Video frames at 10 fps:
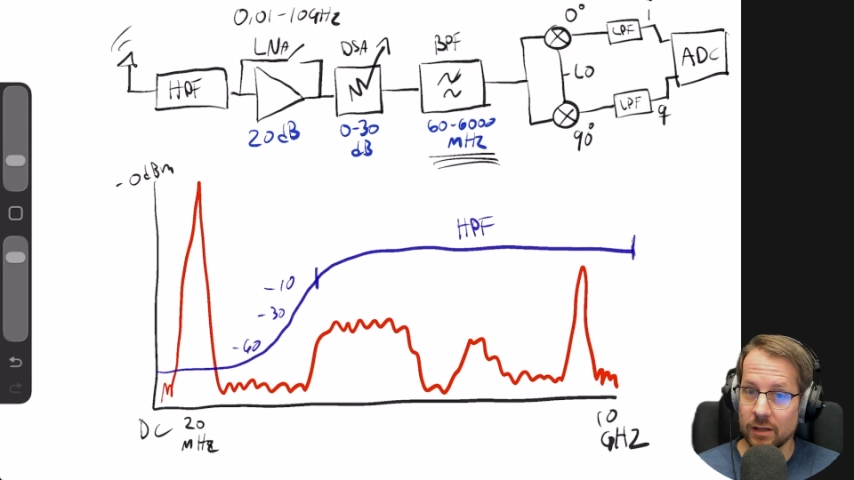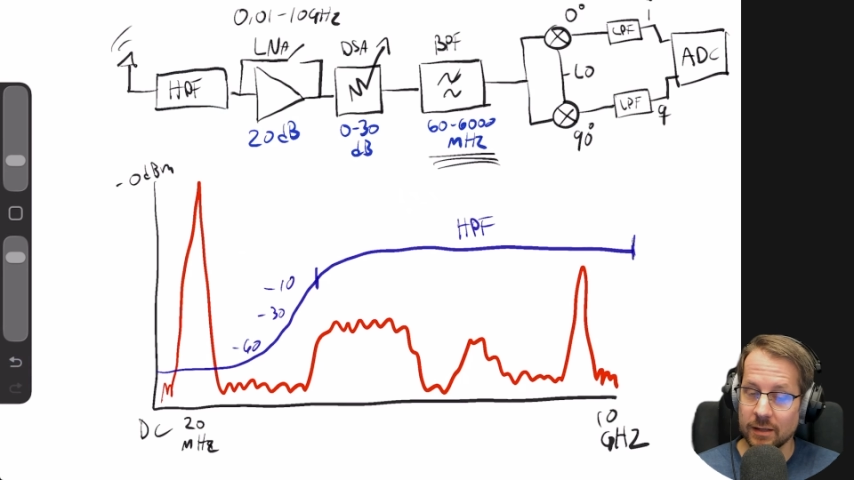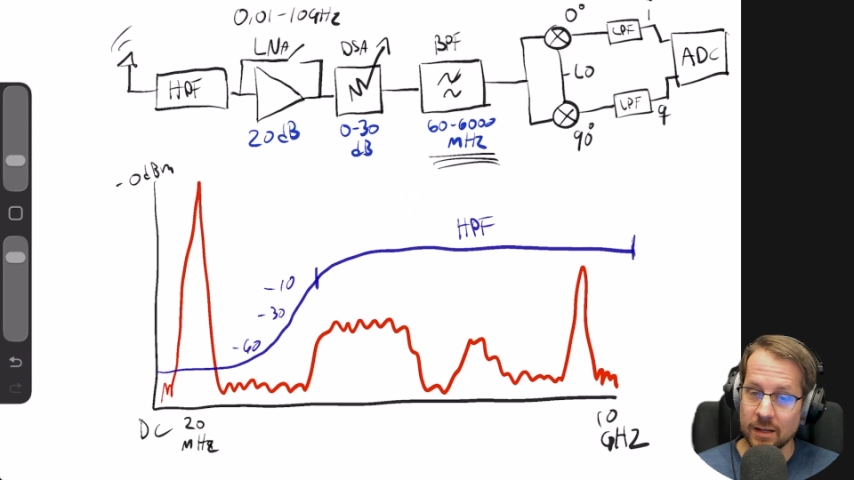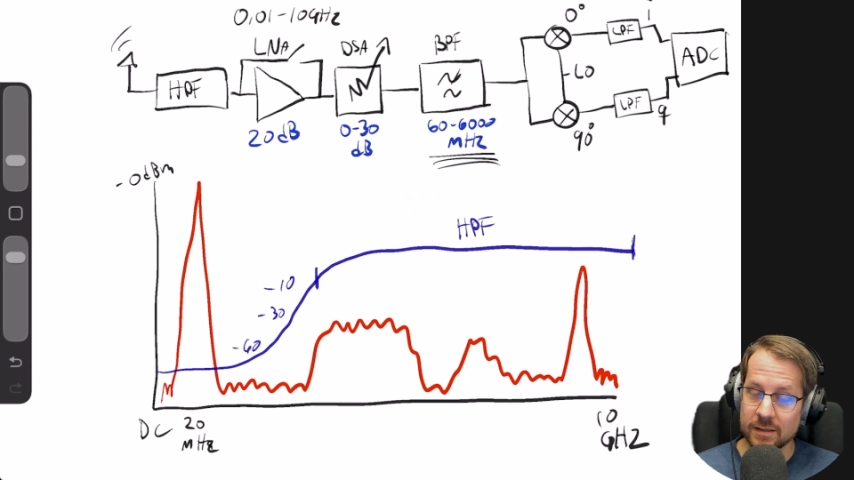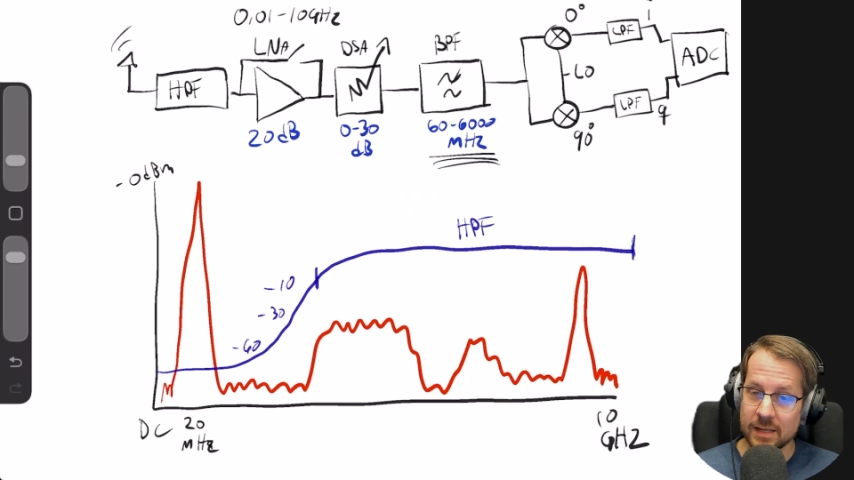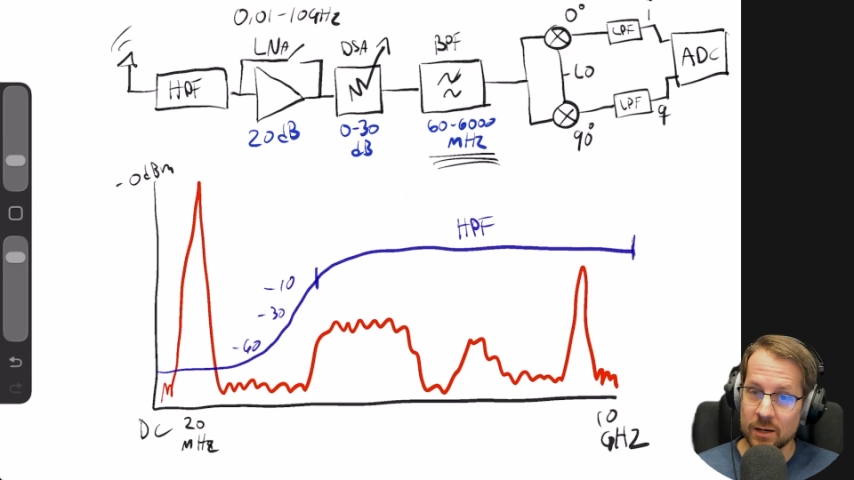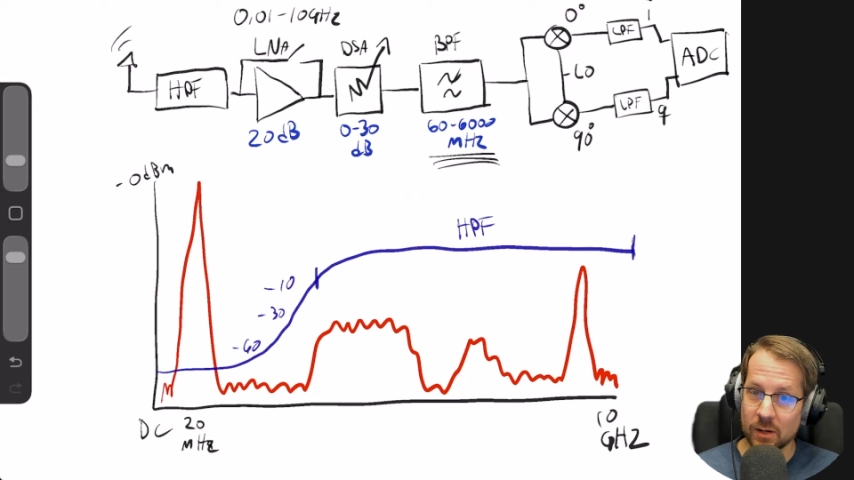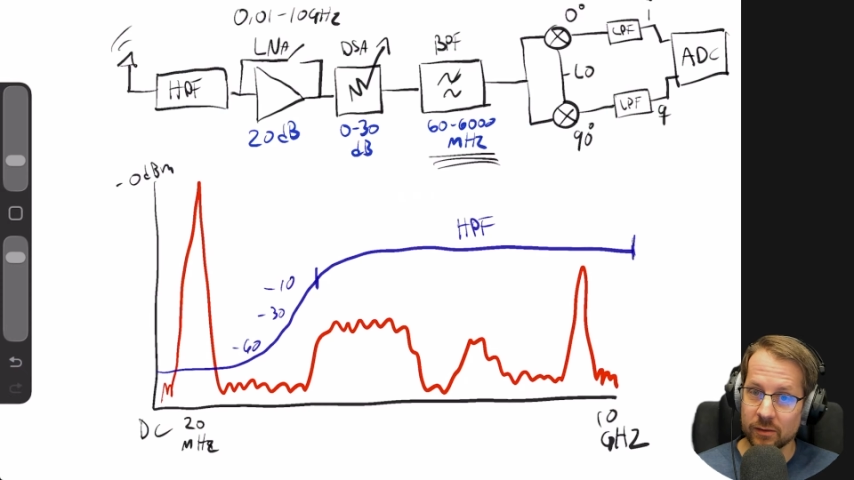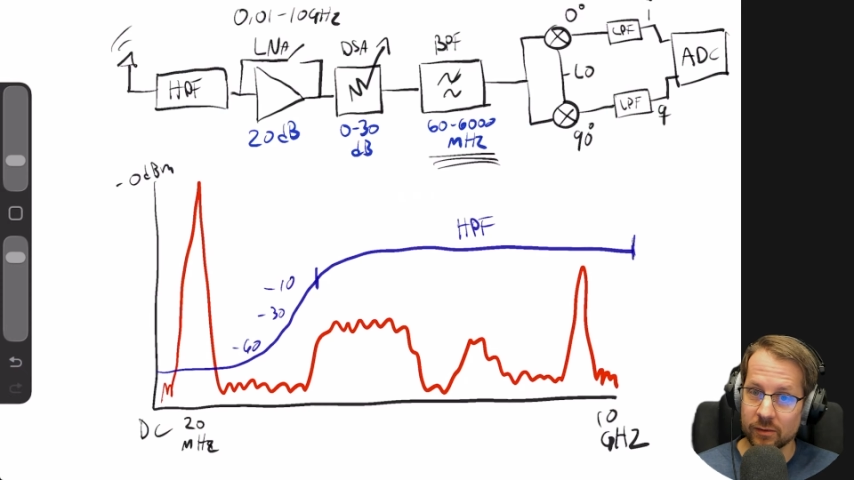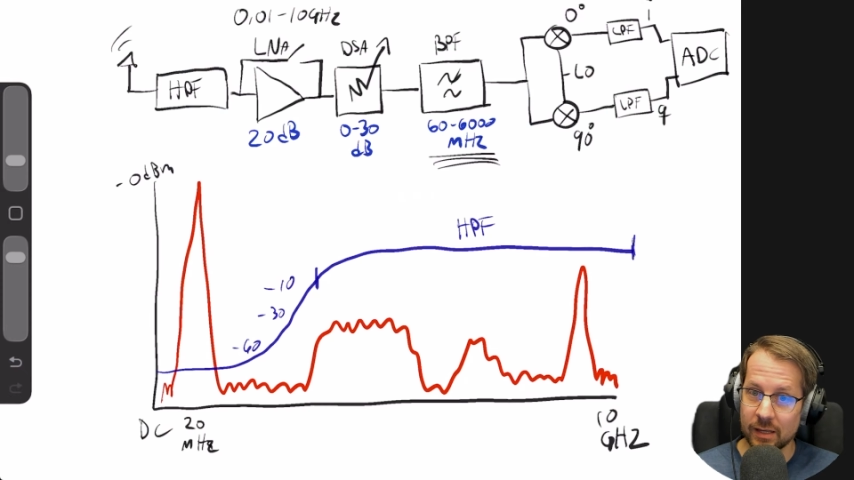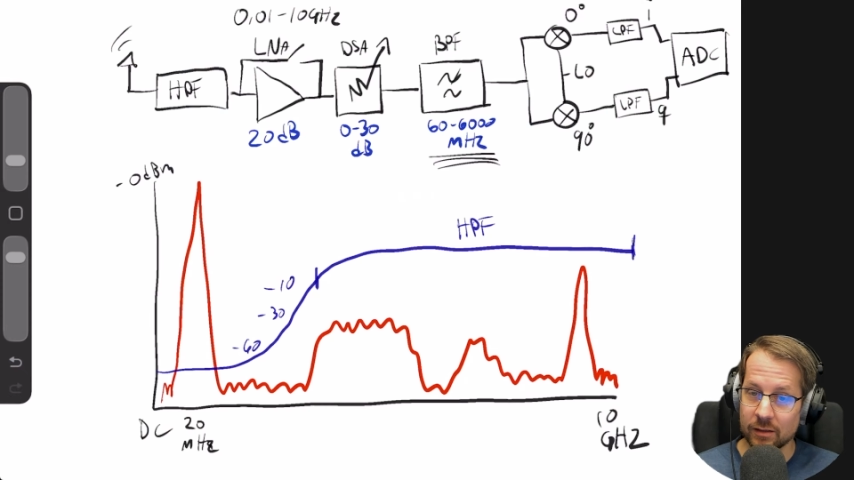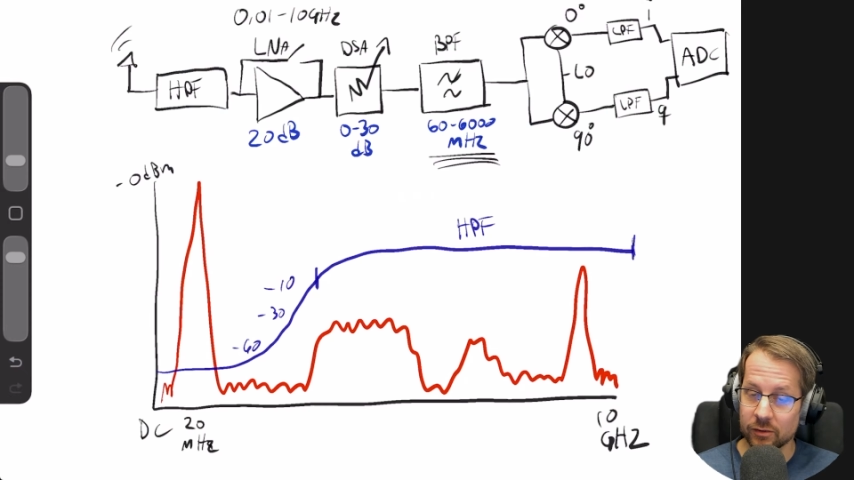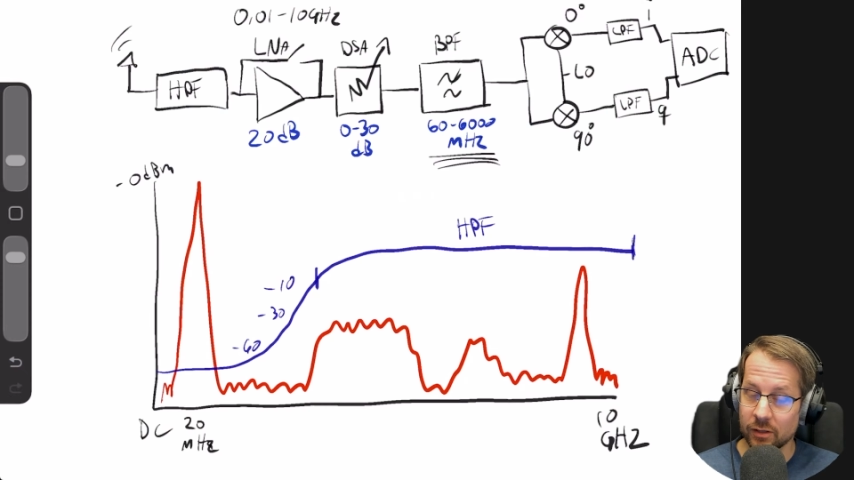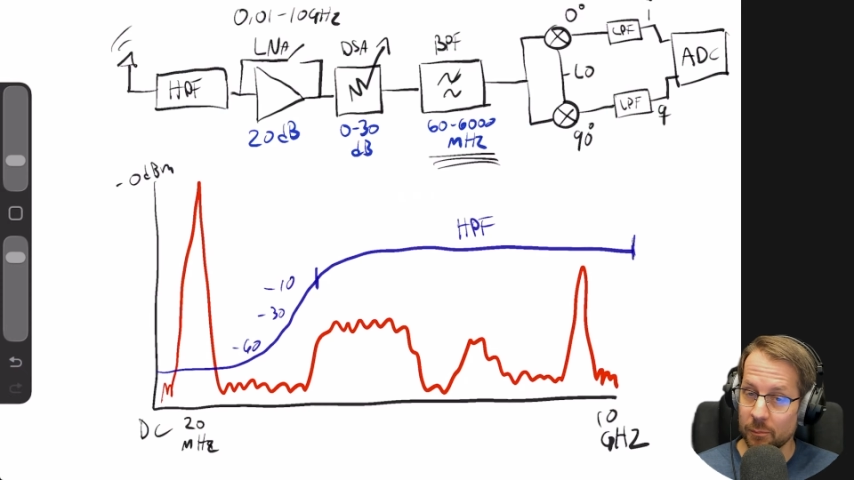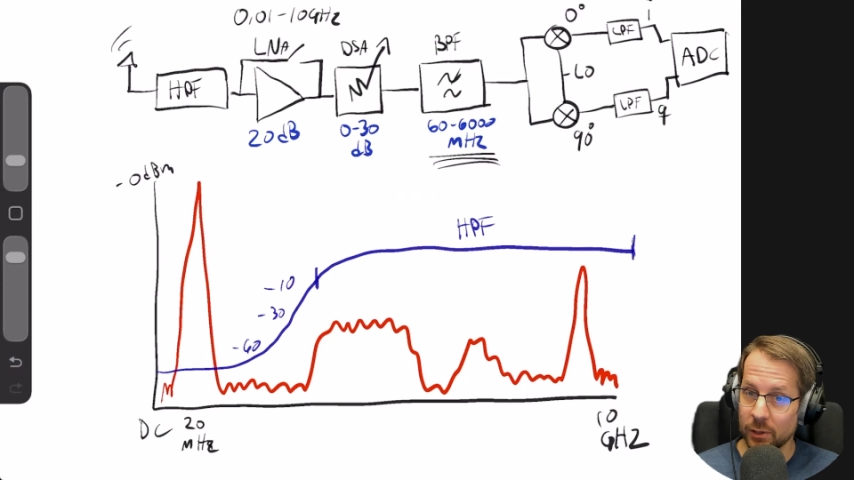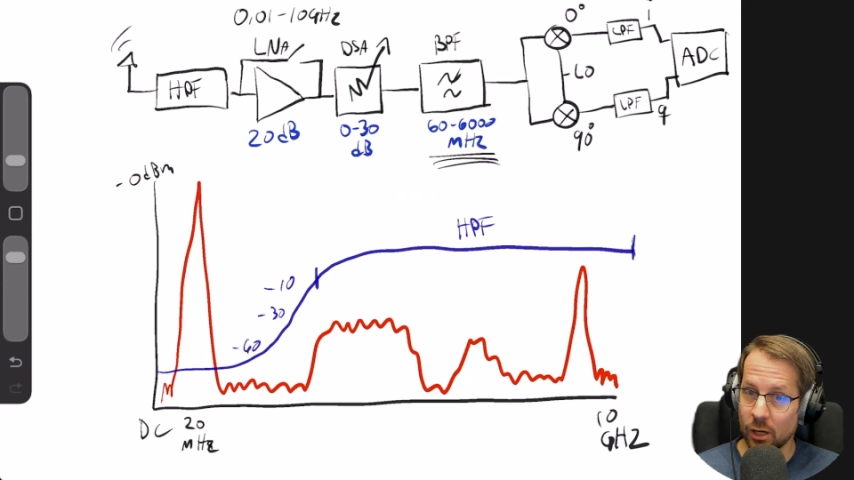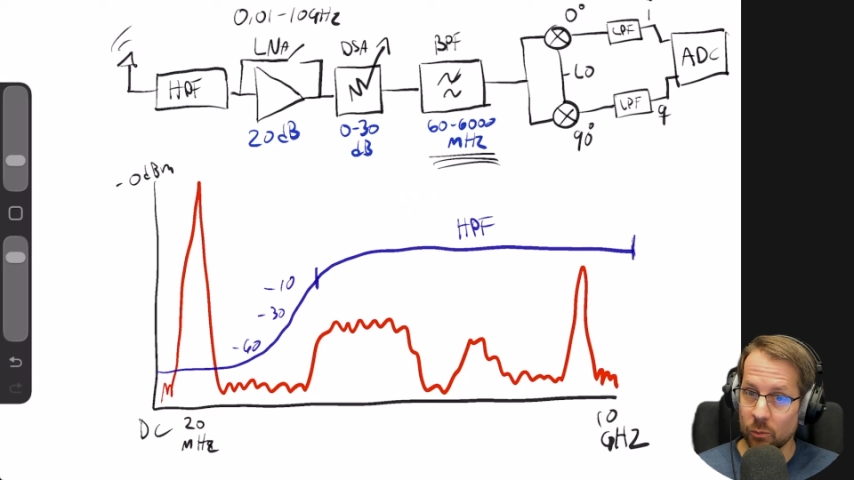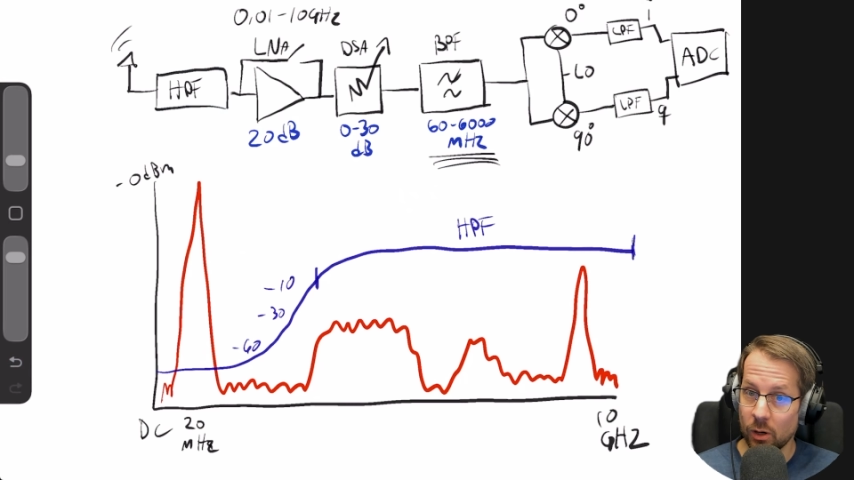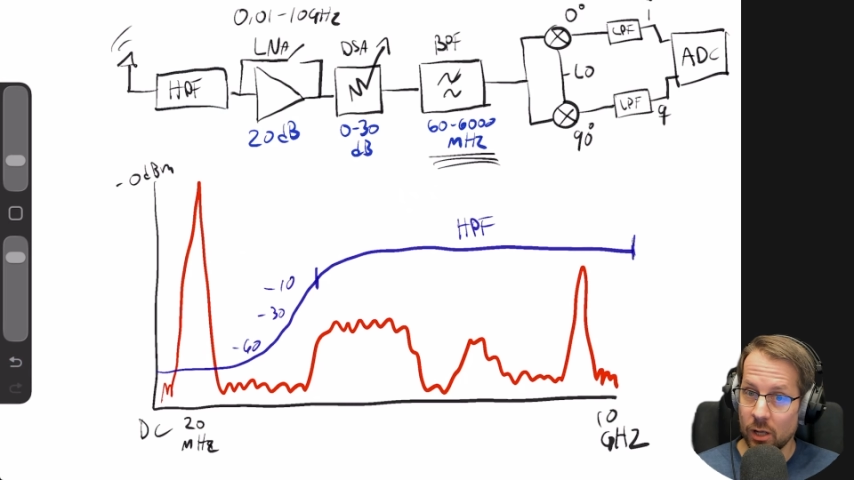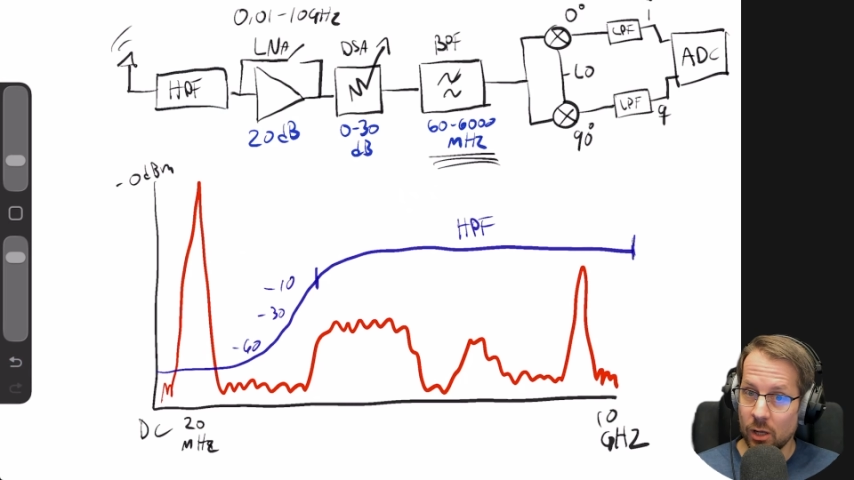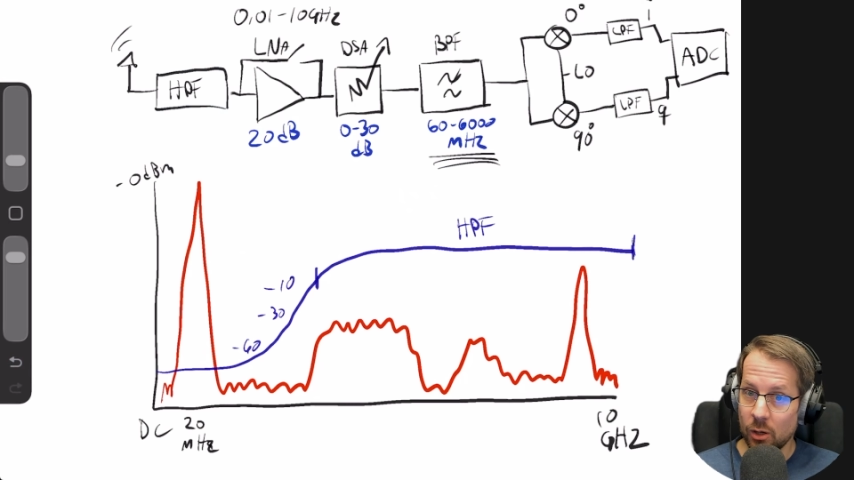and it attenuates signals below